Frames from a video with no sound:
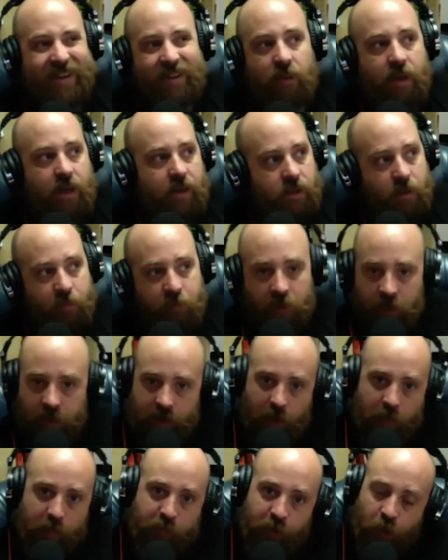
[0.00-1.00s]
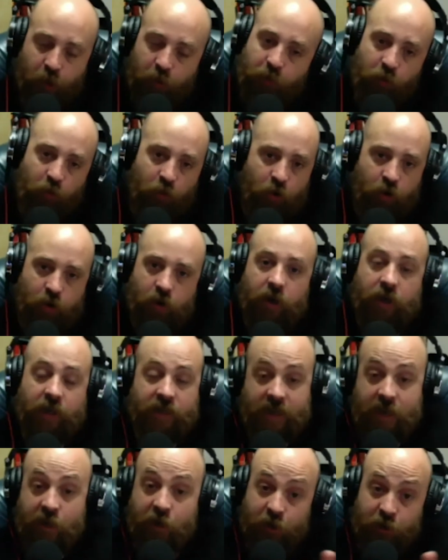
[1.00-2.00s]
something like a billboard, or
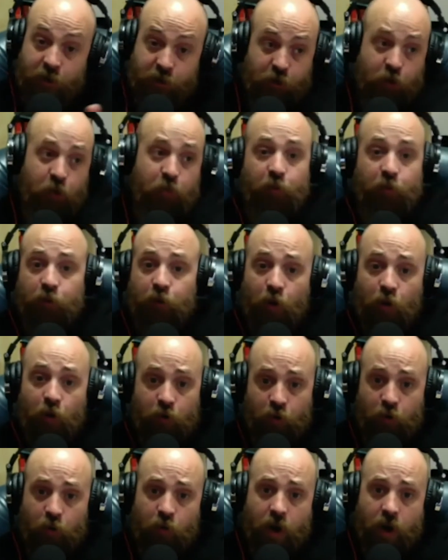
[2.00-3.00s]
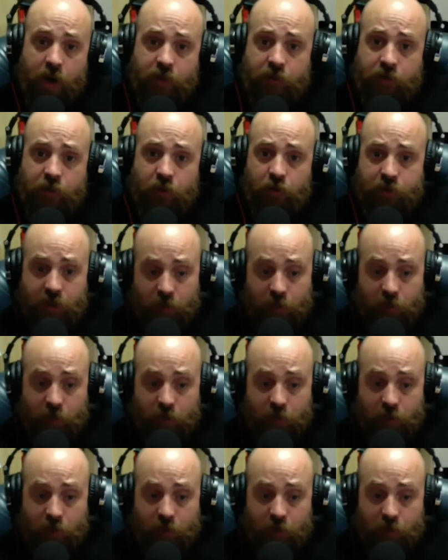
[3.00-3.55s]
because I know you're super local, right? So it's like